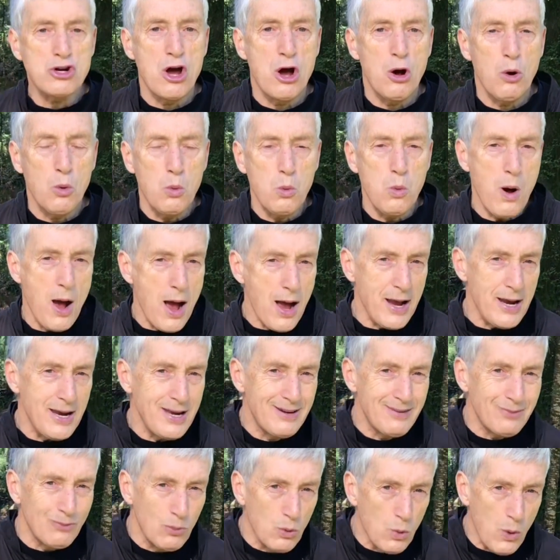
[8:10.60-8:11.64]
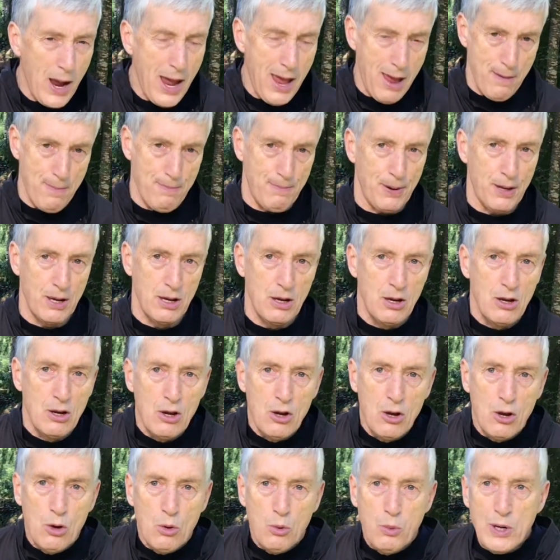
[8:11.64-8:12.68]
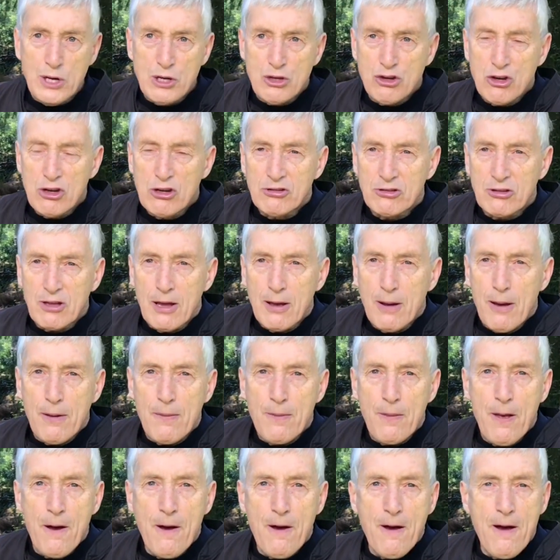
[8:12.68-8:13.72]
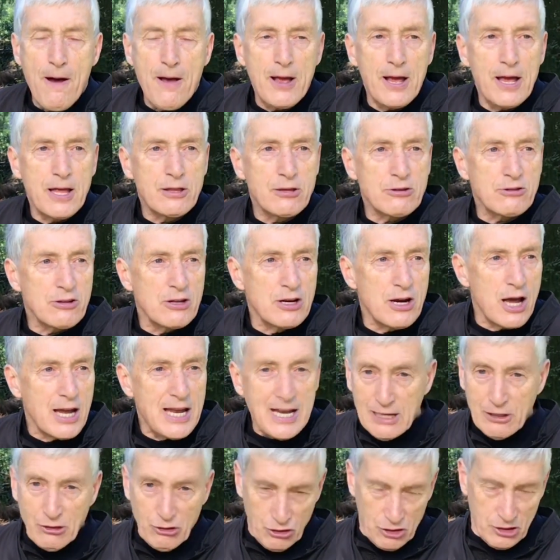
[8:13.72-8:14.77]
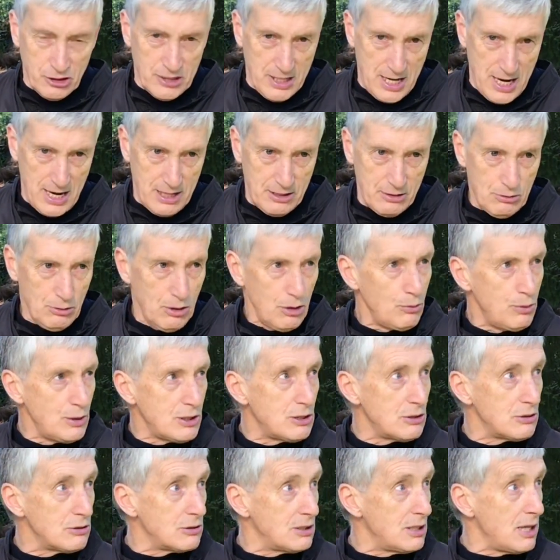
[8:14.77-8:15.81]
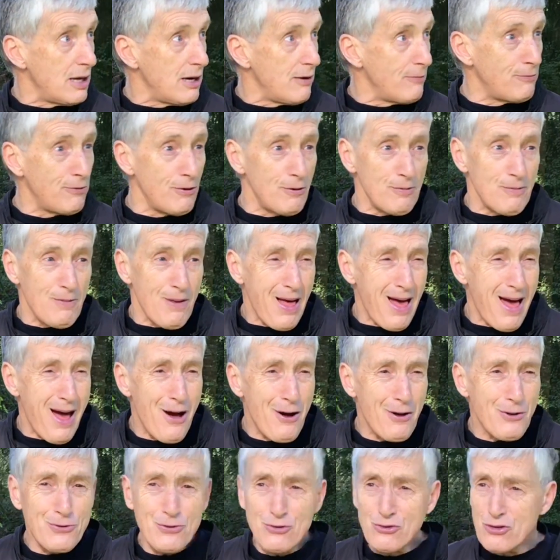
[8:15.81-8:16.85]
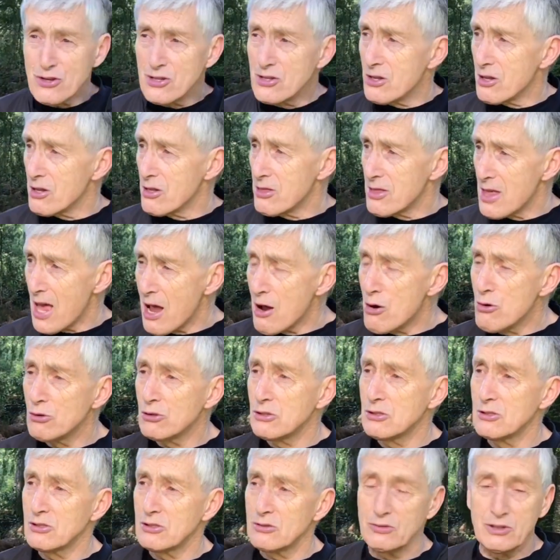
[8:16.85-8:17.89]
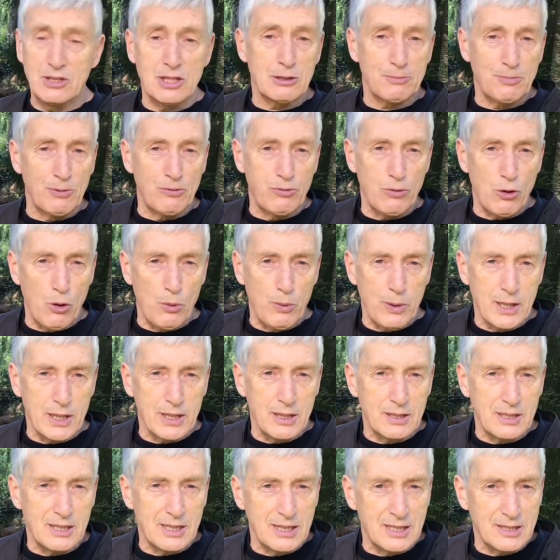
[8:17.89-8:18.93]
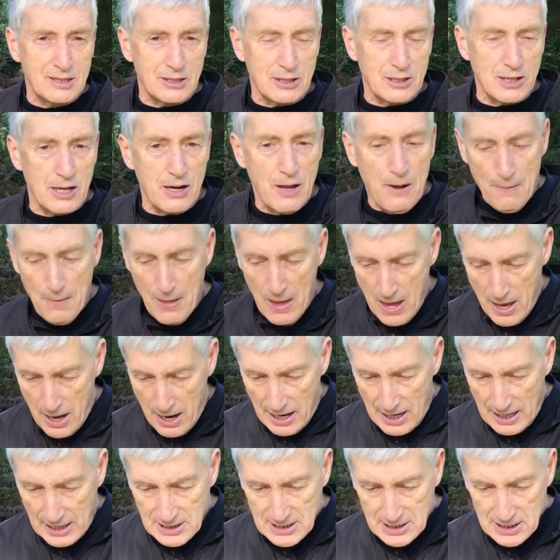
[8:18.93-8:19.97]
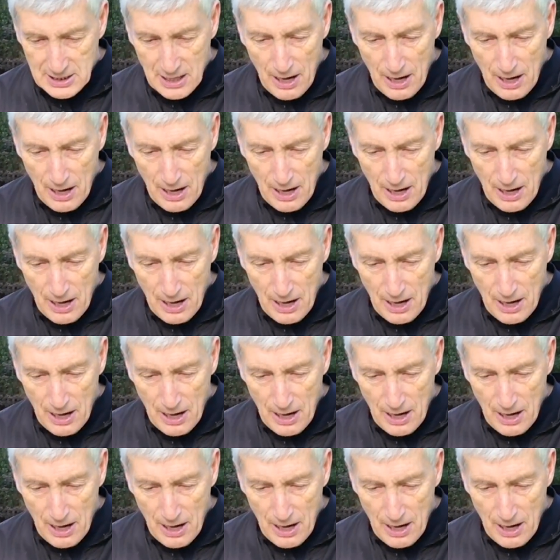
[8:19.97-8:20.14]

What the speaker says: wide web, which is, there's an internet which is there for hundreds of thousands of years before we had the internet. It's